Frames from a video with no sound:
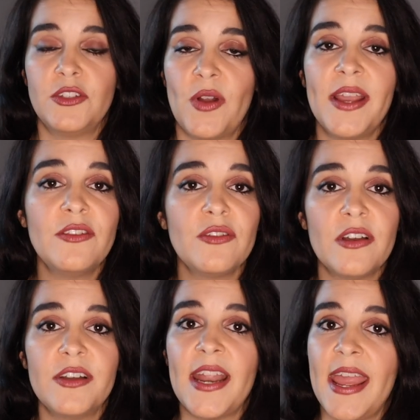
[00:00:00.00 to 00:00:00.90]
trying to
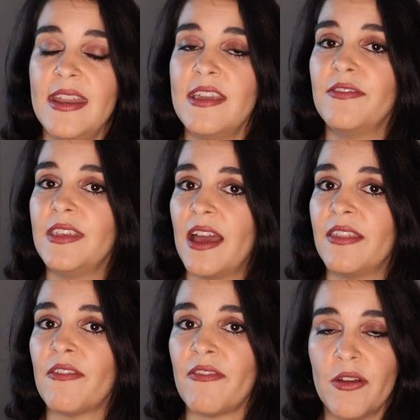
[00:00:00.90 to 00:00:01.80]
learn any of the
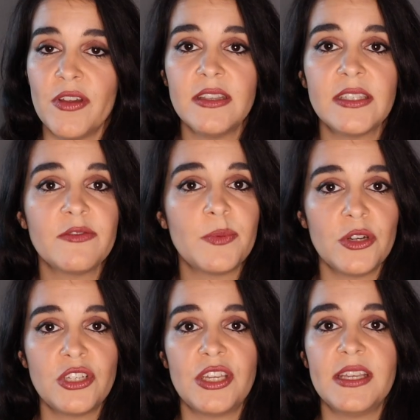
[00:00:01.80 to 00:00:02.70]
other variants of
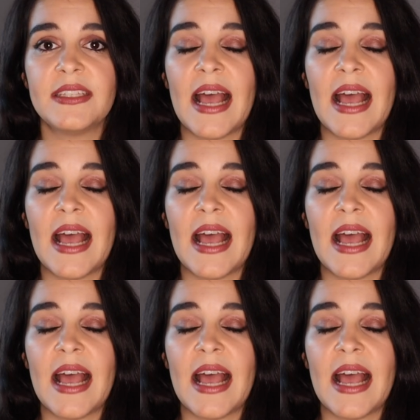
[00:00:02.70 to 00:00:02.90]
Portuguese,